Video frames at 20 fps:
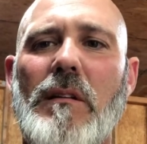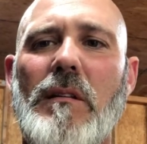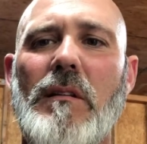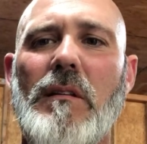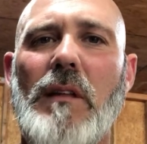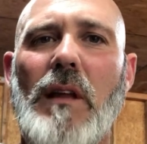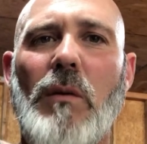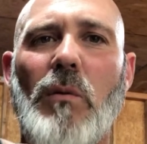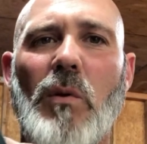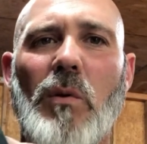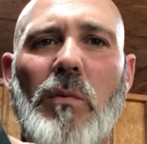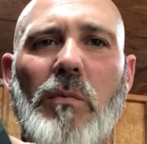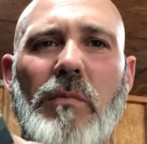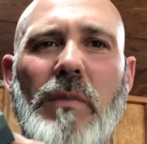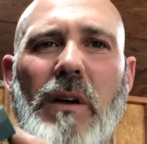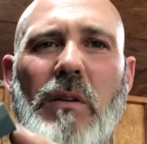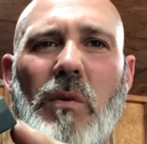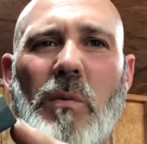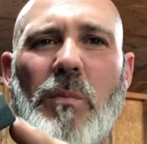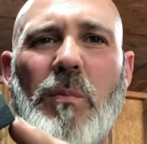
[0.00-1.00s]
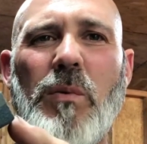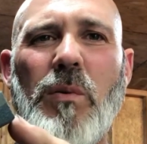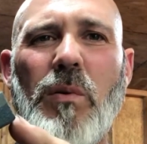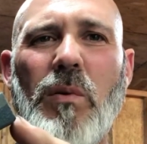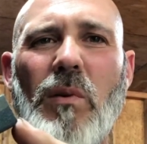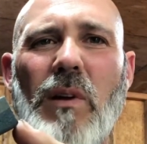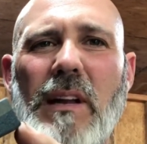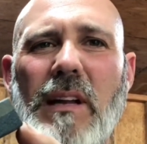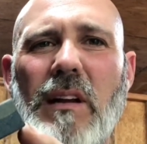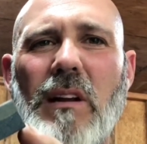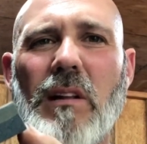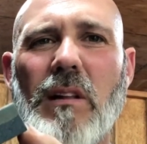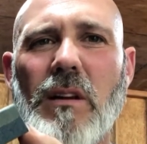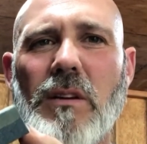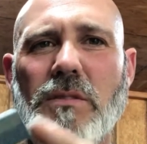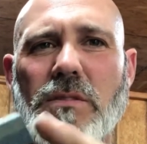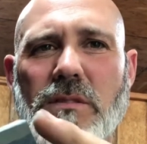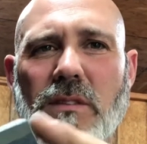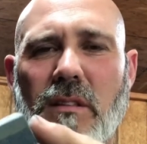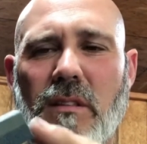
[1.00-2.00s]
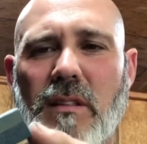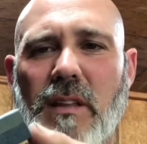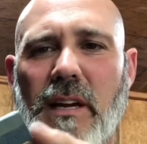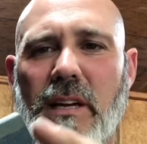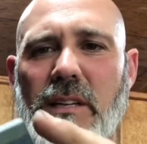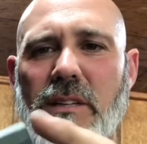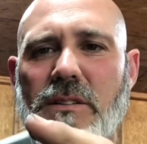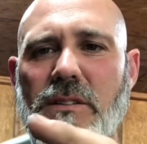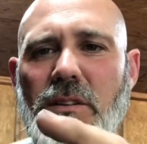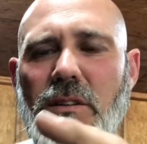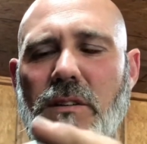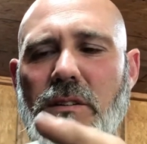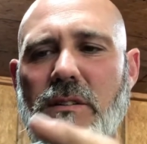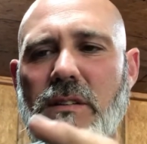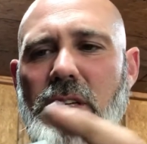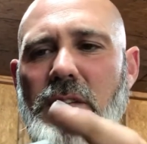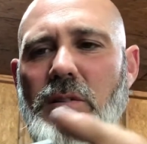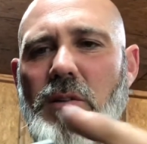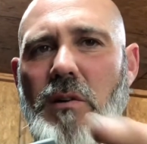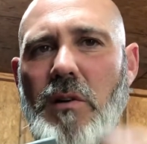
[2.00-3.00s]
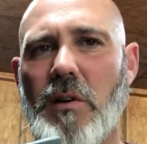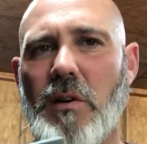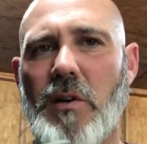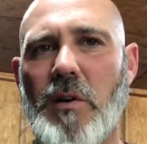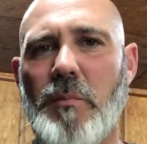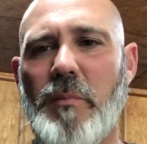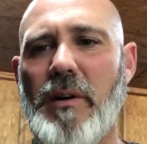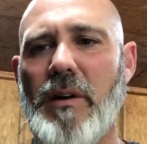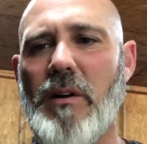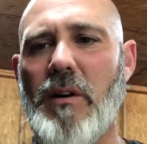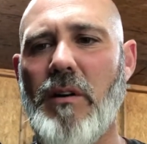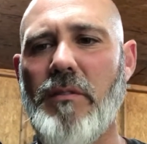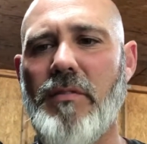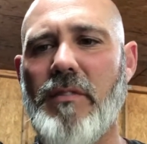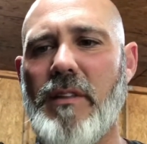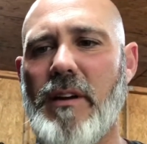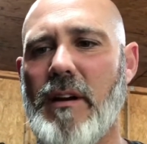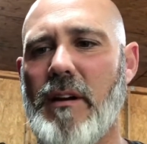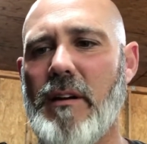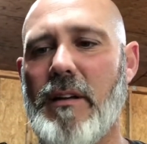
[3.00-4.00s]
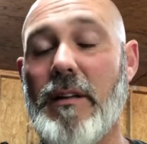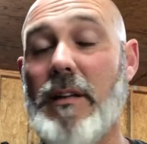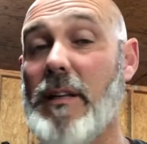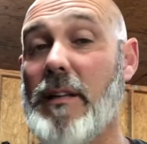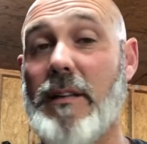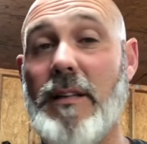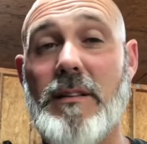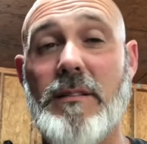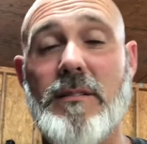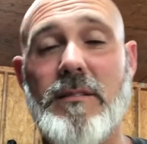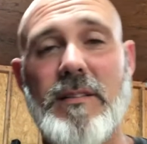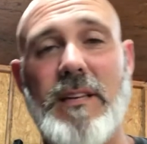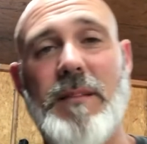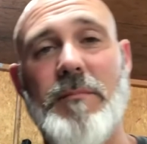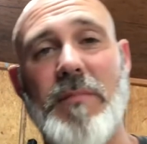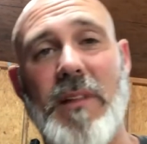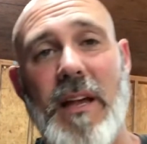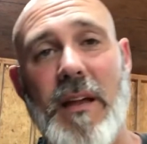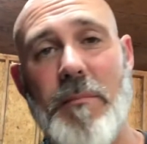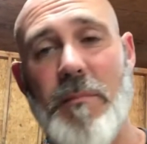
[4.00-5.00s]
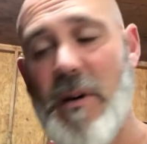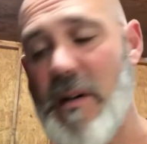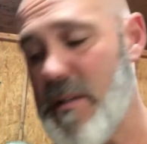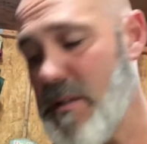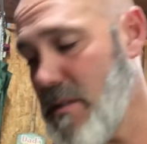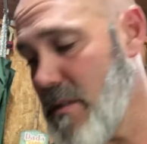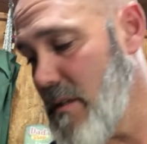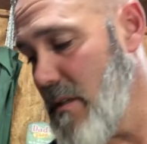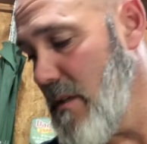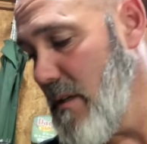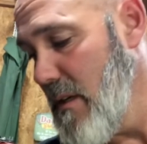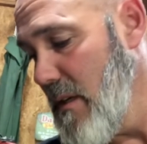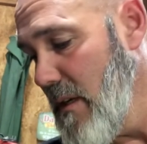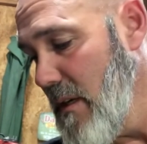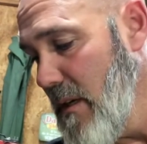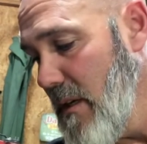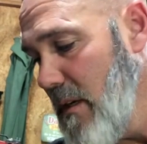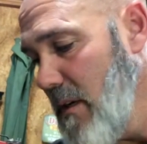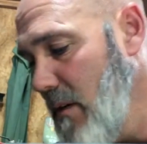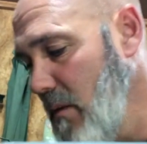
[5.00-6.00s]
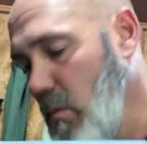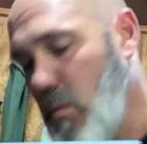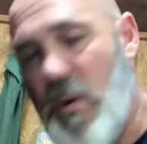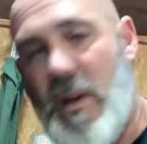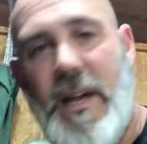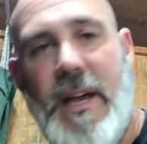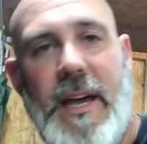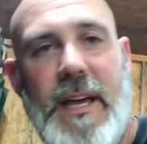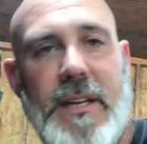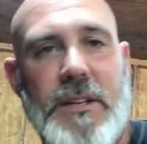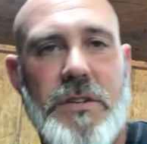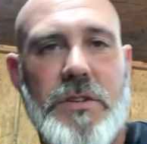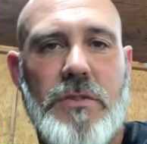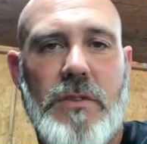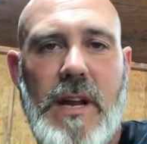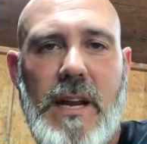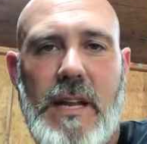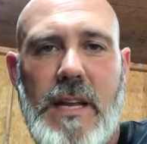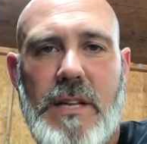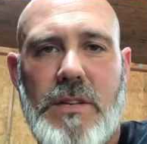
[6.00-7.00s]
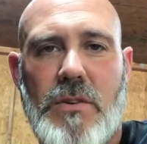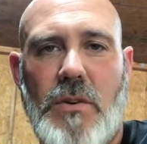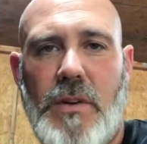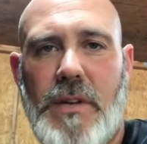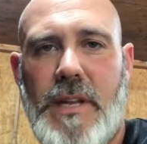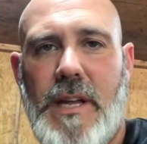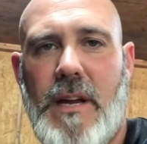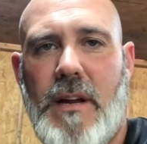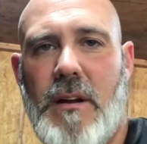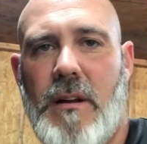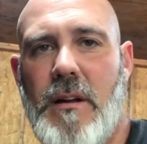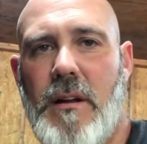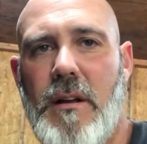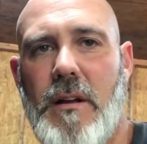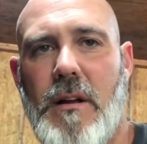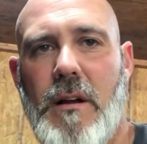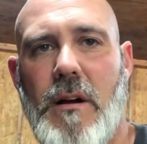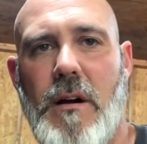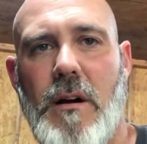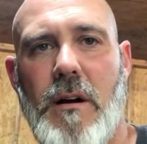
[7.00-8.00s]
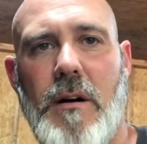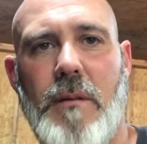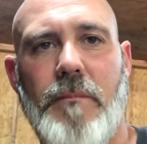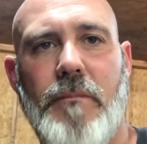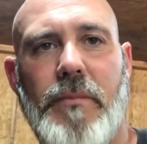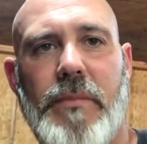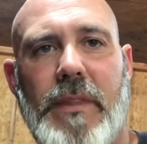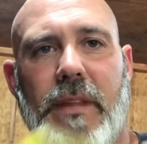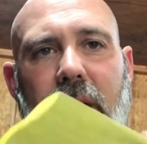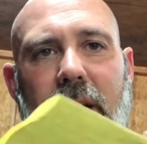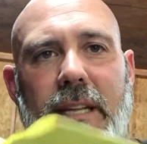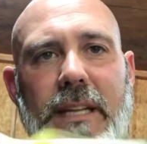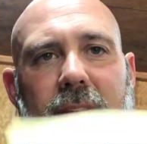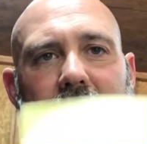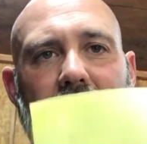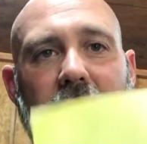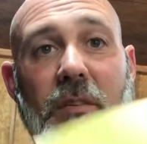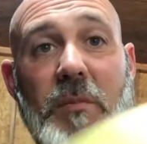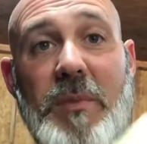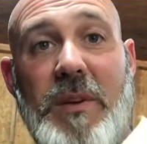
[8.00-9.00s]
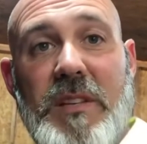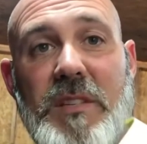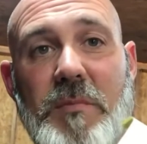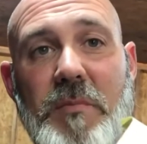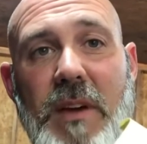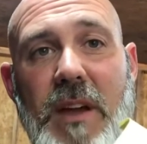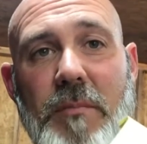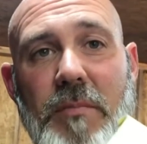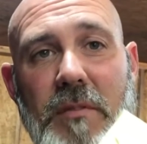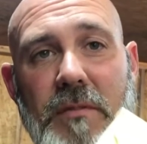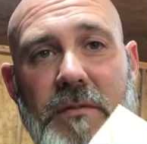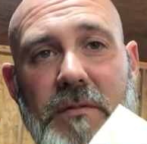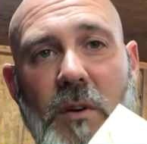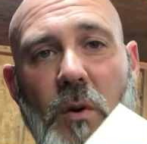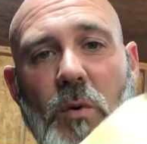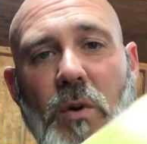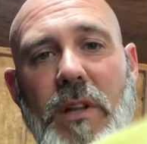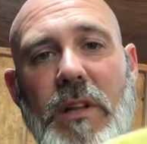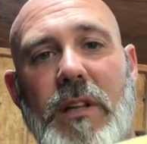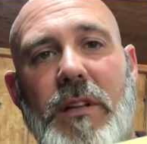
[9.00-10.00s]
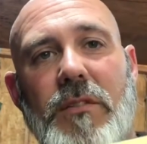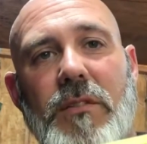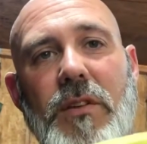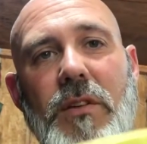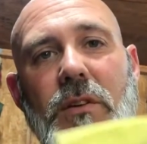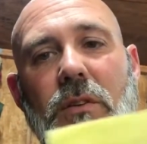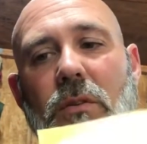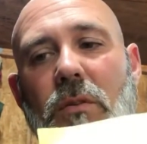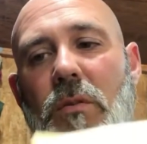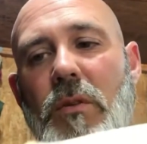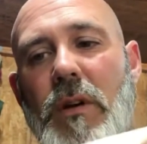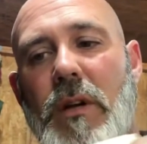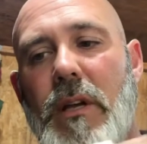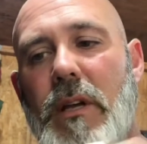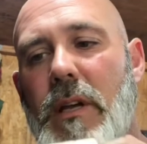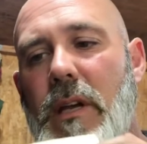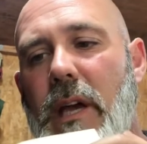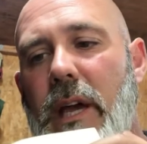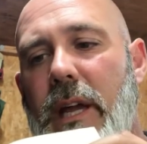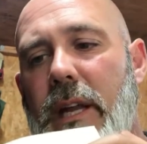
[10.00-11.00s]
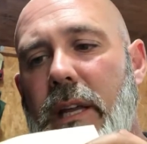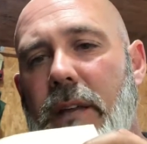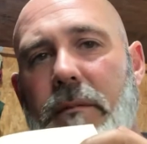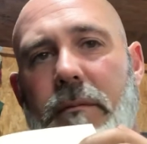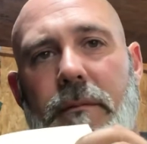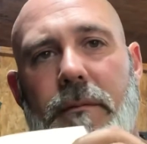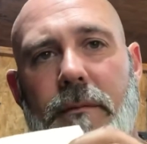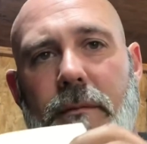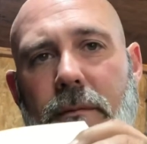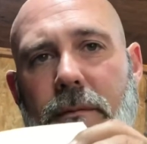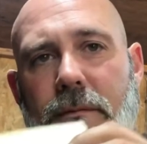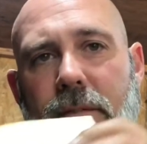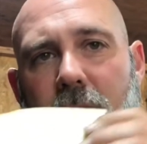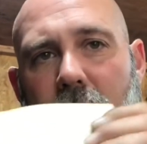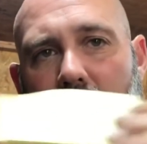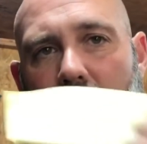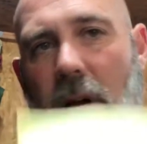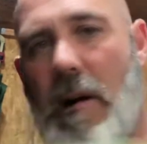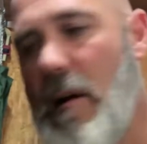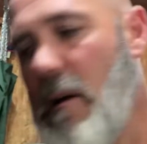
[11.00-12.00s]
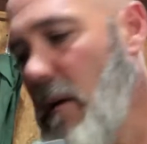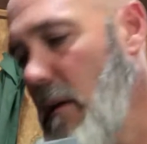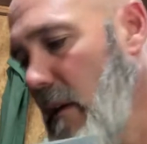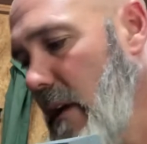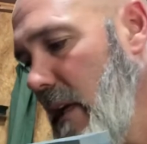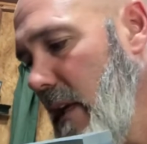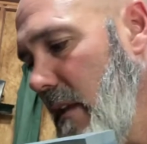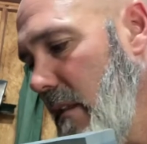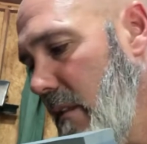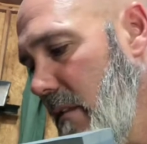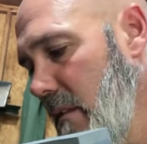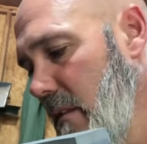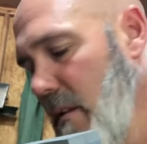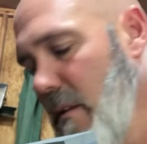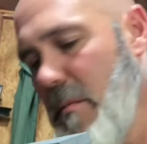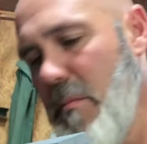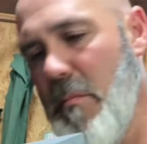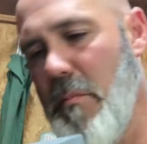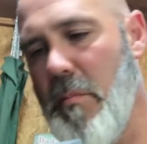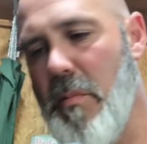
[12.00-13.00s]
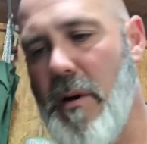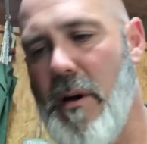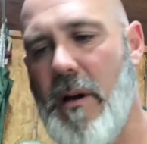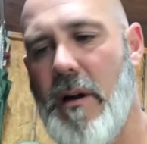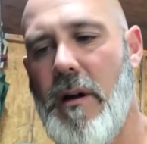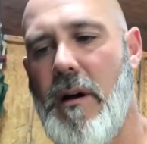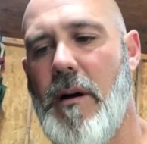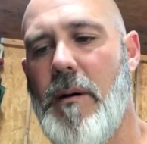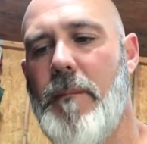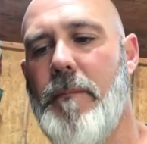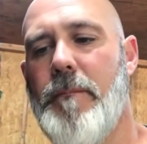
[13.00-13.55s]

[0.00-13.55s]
they were pretty close to thickness. You can see it took a good bit off of there. It didn't seem like much when I had the straight edge on there. Now I did have a piece of paper folded in two, and it fit right underneath. But